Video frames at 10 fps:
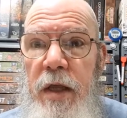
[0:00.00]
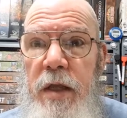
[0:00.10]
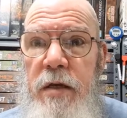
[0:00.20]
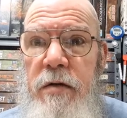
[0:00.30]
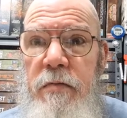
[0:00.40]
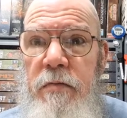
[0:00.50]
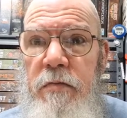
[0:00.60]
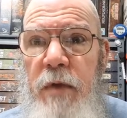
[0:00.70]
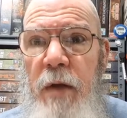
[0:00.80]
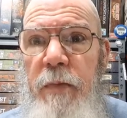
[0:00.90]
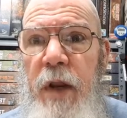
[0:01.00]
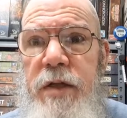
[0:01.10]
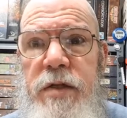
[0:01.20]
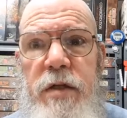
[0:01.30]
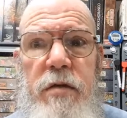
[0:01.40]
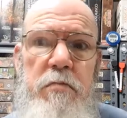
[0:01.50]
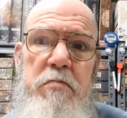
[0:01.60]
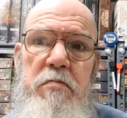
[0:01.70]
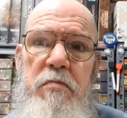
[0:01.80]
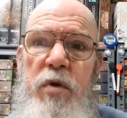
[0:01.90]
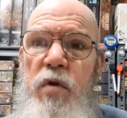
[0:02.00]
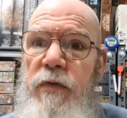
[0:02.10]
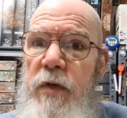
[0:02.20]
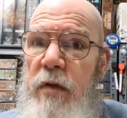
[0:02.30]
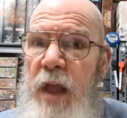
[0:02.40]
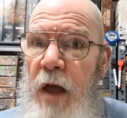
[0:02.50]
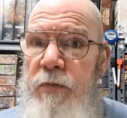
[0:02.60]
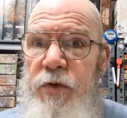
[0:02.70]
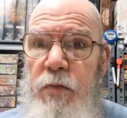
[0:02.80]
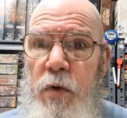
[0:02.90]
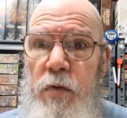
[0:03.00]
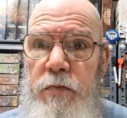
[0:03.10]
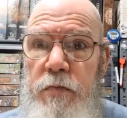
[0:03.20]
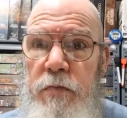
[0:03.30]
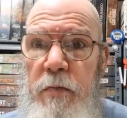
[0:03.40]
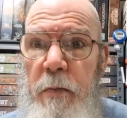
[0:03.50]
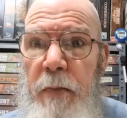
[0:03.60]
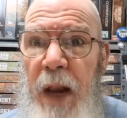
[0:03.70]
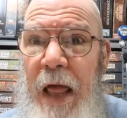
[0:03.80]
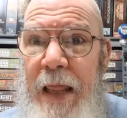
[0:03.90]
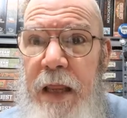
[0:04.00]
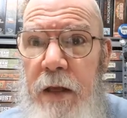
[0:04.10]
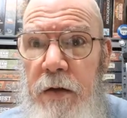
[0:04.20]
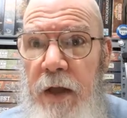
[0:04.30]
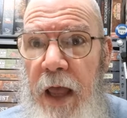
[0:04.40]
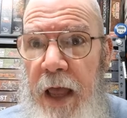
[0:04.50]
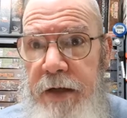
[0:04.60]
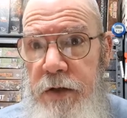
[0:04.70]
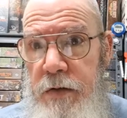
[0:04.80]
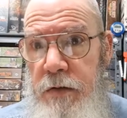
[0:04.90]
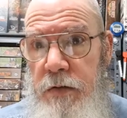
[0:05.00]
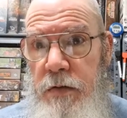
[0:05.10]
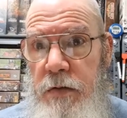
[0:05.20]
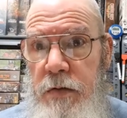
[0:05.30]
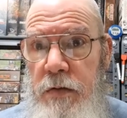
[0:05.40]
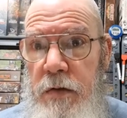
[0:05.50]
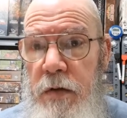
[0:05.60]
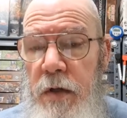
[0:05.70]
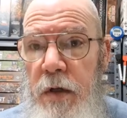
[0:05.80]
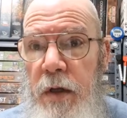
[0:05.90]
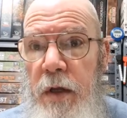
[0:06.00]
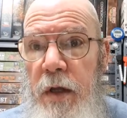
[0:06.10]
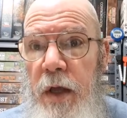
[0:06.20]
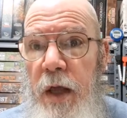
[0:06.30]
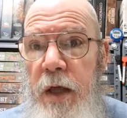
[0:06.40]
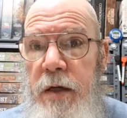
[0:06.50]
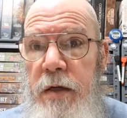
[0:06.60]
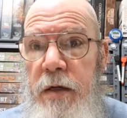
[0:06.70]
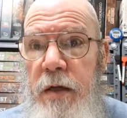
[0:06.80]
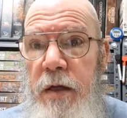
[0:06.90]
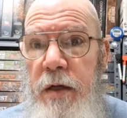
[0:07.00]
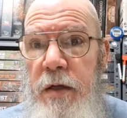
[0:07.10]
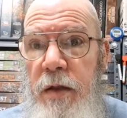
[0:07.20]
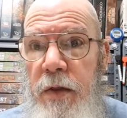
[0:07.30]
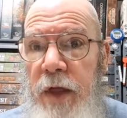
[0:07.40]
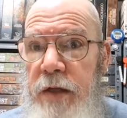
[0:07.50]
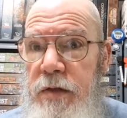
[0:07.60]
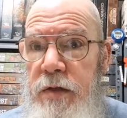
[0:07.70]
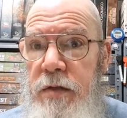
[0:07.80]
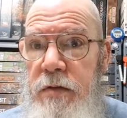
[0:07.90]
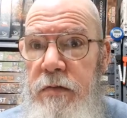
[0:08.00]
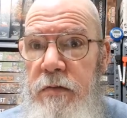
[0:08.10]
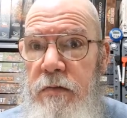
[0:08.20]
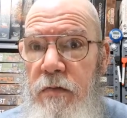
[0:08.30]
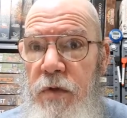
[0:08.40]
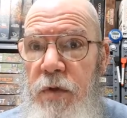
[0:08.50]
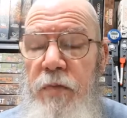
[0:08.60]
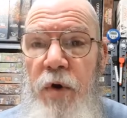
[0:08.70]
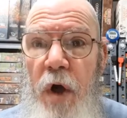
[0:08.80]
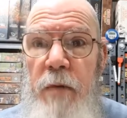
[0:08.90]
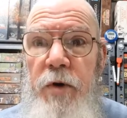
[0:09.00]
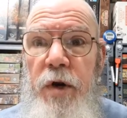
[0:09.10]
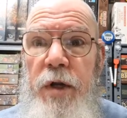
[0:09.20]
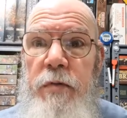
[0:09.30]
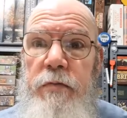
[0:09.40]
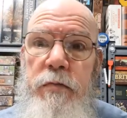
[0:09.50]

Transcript: in a place that you feel comfortable playing at. And that's the primary